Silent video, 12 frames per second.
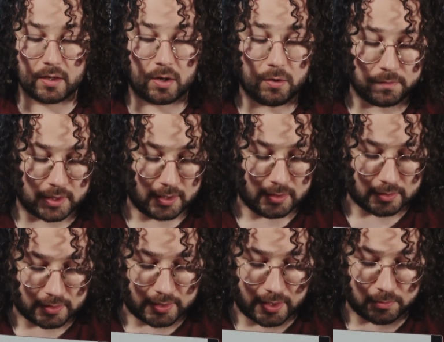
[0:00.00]
Hopefully,
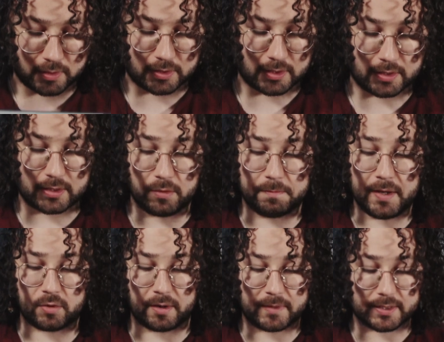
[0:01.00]
they will go
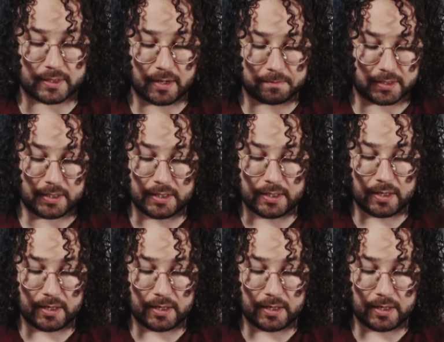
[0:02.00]
bankrupt as a company,